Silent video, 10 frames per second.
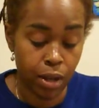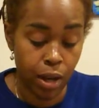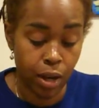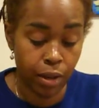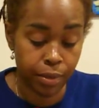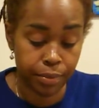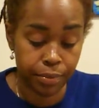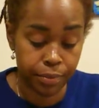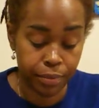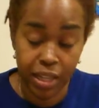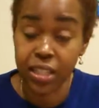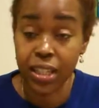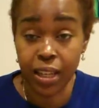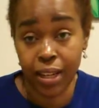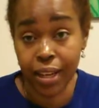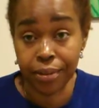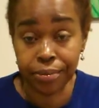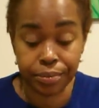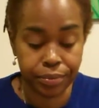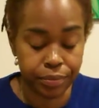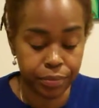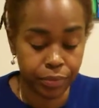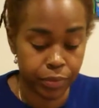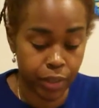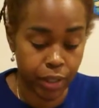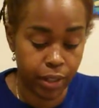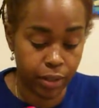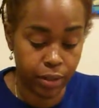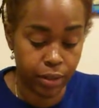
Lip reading: They're seeing that. All right.